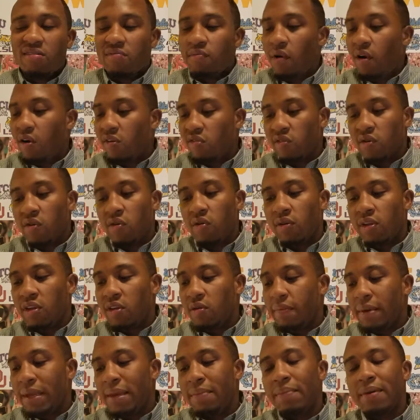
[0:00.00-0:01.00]
small school
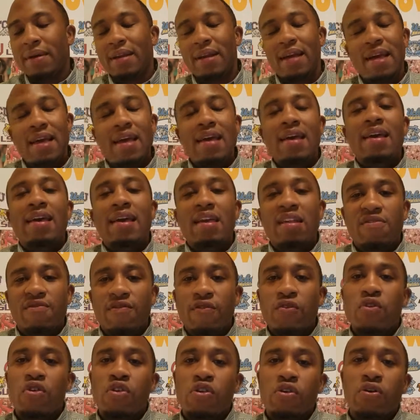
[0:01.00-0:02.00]
QB, but he's
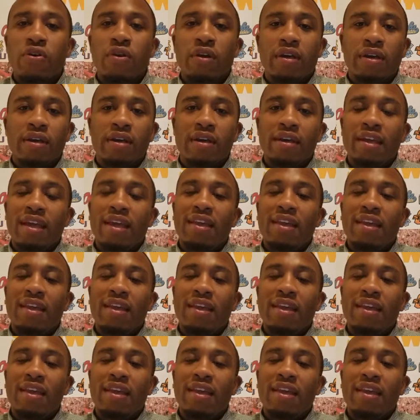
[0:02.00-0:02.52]
for sure good.